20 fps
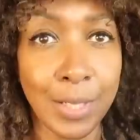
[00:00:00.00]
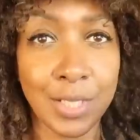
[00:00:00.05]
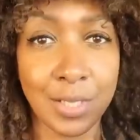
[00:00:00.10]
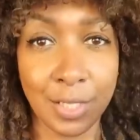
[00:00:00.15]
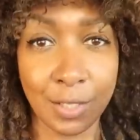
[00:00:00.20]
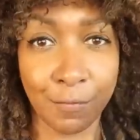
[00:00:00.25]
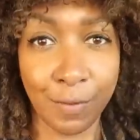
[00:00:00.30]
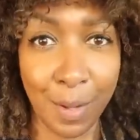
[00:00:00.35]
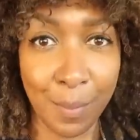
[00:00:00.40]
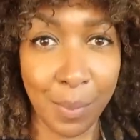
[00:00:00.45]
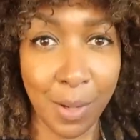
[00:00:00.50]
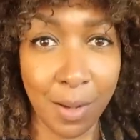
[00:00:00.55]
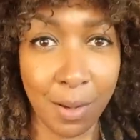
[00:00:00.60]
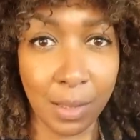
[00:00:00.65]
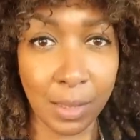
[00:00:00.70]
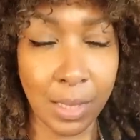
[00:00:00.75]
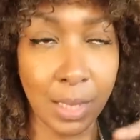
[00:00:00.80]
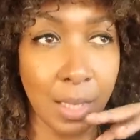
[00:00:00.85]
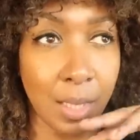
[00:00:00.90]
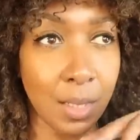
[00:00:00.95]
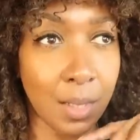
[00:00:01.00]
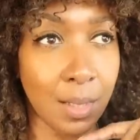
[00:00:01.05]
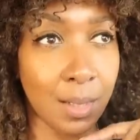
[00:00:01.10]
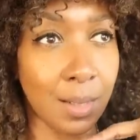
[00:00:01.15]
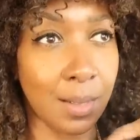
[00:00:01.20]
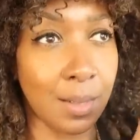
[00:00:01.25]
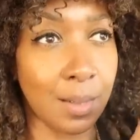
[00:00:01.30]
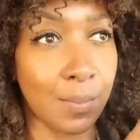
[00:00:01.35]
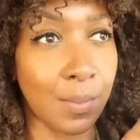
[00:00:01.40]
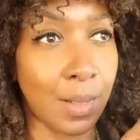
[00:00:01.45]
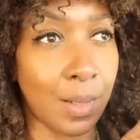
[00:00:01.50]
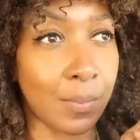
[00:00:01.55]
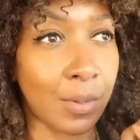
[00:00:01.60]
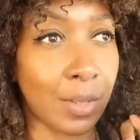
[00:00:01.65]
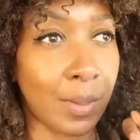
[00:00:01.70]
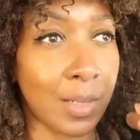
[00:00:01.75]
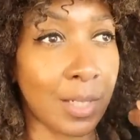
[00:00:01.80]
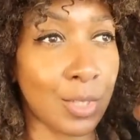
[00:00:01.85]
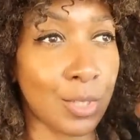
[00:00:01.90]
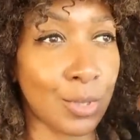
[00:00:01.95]
I just found parking. I'm
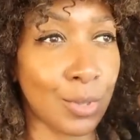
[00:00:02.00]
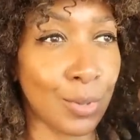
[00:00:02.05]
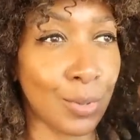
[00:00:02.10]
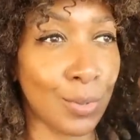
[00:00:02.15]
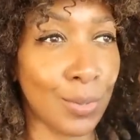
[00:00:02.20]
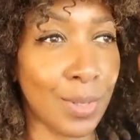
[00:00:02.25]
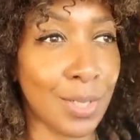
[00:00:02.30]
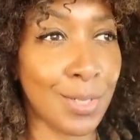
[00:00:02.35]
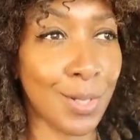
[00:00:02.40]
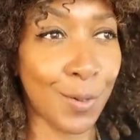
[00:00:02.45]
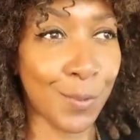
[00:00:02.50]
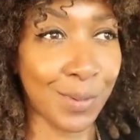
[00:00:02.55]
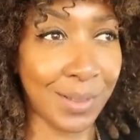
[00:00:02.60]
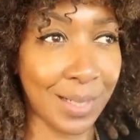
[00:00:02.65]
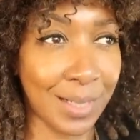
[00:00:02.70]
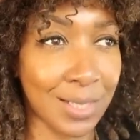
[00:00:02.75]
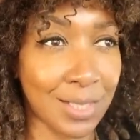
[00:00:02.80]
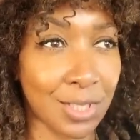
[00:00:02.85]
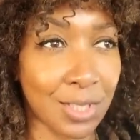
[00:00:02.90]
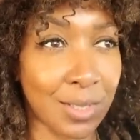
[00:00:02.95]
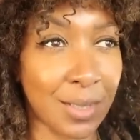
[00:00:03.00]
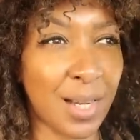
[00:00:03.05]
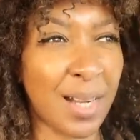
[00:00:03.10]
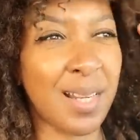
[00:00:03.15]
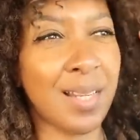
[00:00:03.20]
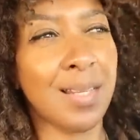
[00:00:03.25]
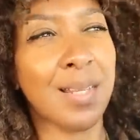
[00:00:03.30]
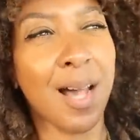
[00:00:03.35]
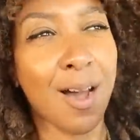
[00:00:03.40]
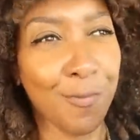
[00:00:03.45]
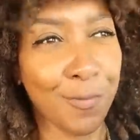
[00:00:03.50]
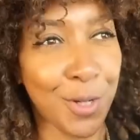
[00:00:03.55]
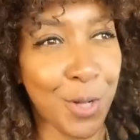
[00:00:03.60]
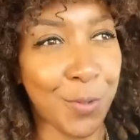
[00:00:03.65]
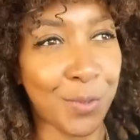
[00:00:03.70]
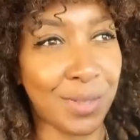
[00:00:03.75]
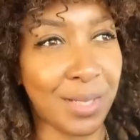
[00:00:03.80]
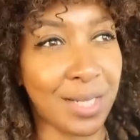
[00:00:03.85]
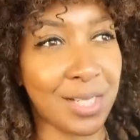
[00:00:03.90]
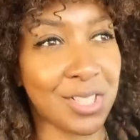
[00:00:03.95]
going to No Relation. I love No
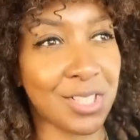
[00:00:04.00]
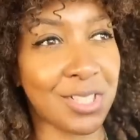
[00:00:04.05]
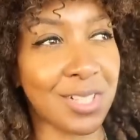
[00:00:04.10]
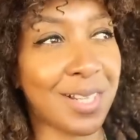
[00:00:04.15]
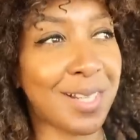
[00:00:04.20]
Relation.